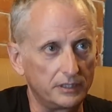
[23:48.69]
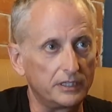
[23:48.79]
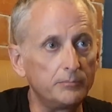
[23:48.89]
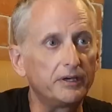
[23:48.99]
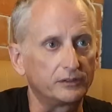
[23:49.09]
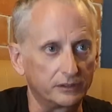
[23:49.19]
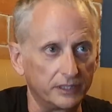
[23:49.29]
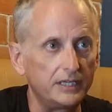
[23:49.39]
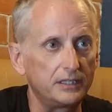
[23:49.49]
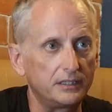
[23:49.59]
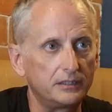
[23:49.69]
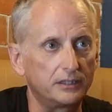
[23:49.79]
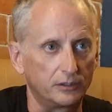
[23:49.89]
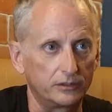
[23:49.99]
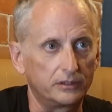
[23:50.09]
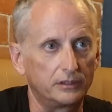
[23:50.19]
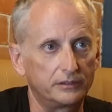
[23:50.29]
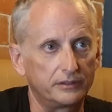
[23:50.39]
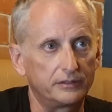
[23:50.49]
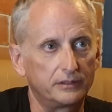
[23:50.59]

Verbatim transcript: emailed the lady, the the, mm-hmm.